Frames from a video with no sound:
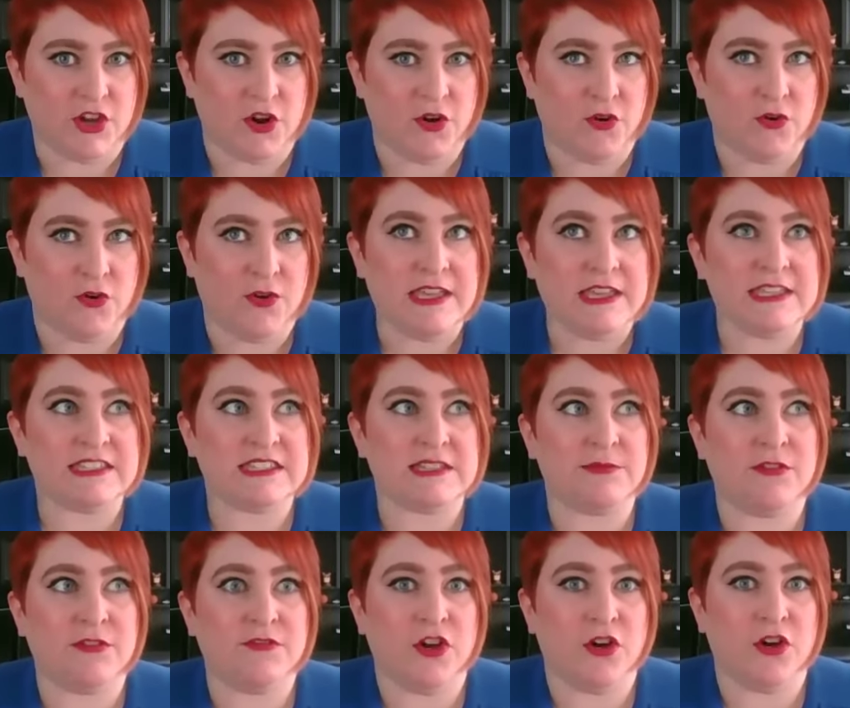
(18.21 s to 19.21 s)
So
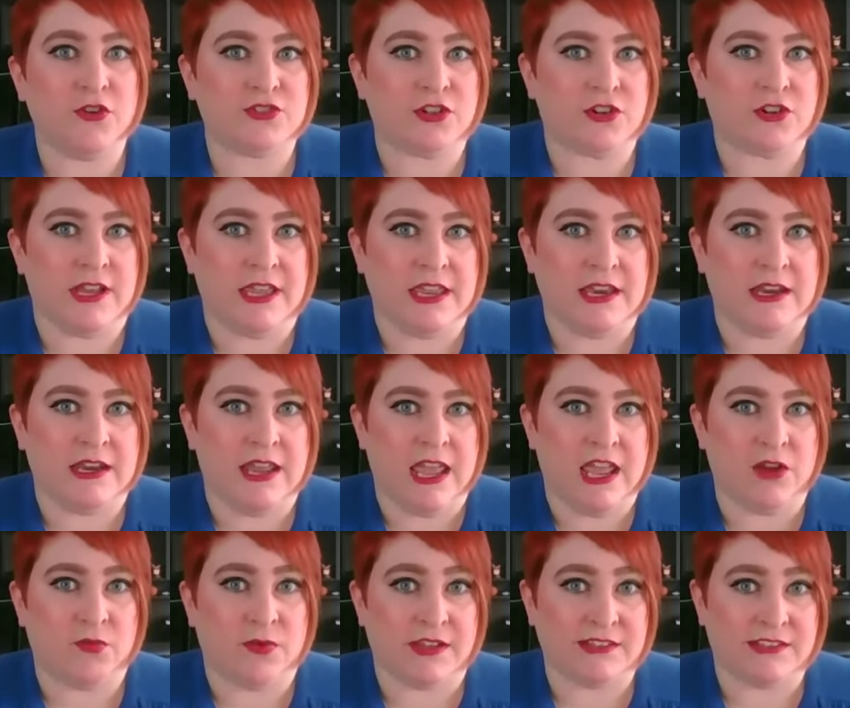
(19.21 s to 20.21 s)
some of those are in
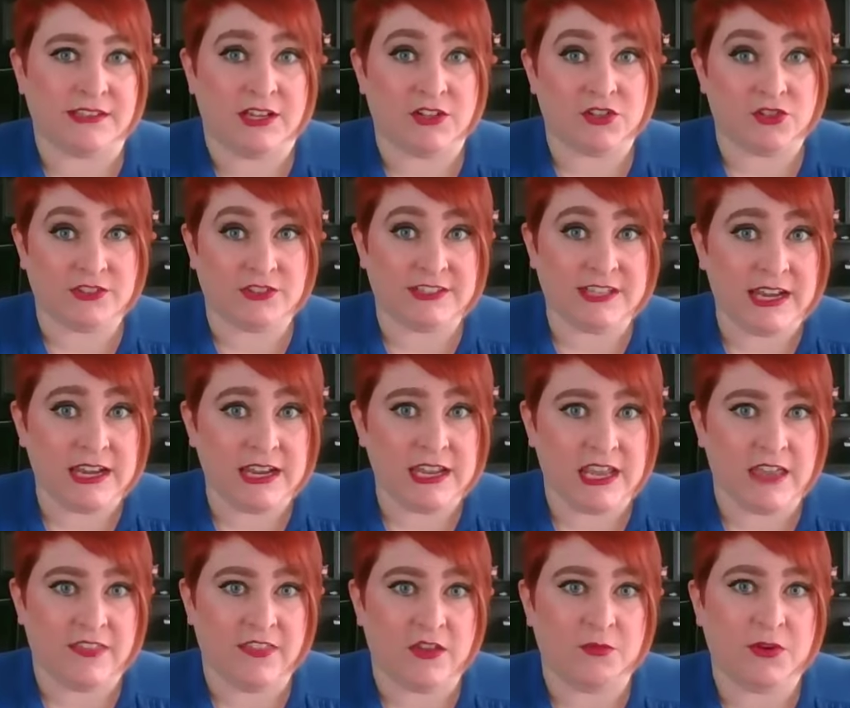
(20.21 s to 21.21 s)
a residential
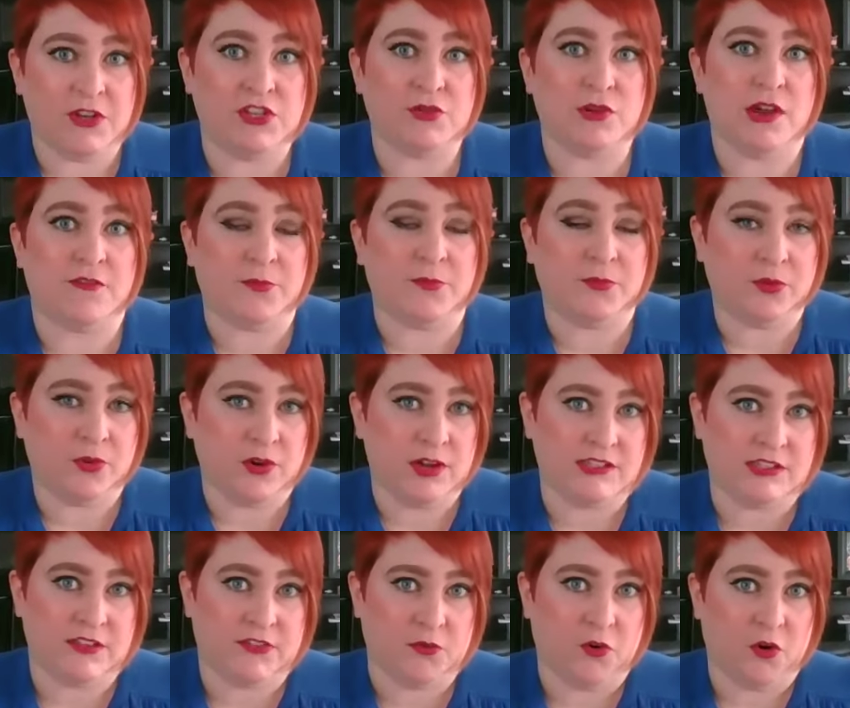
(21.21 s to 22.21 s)
setting, and then we do have
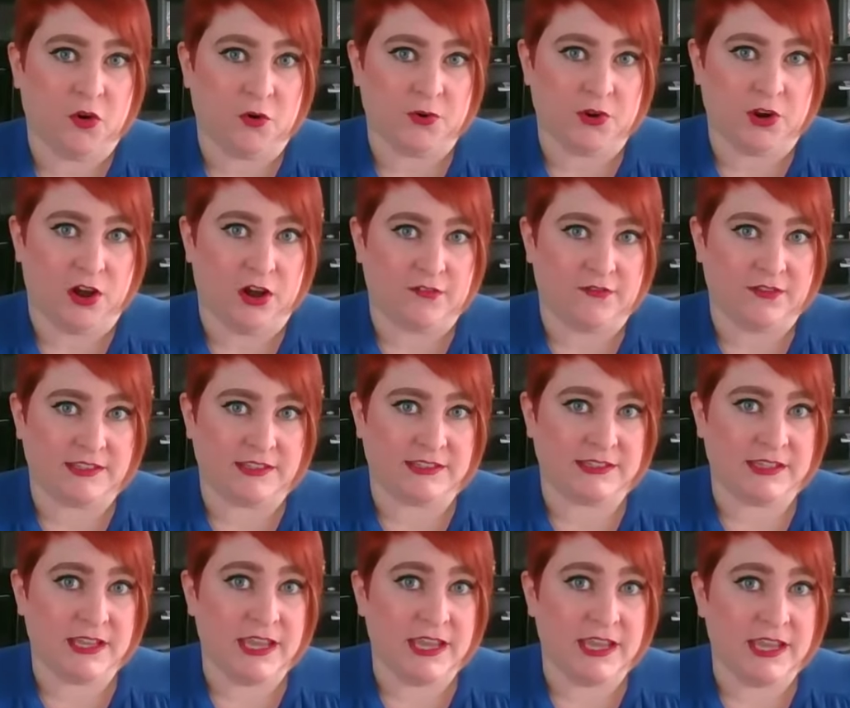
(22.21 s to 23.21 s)
employees at the corporate office
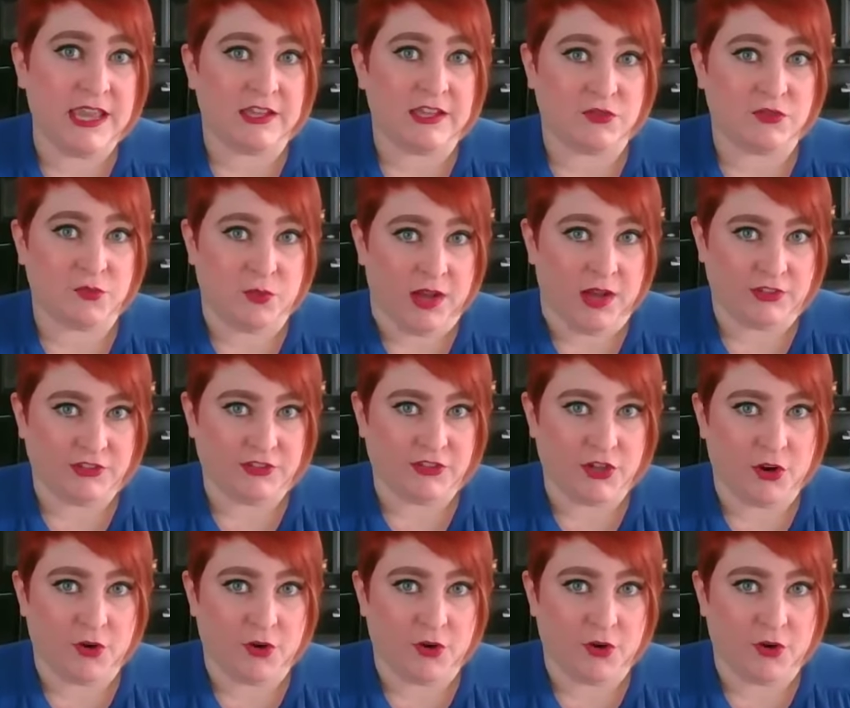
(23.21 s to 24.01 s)
as well.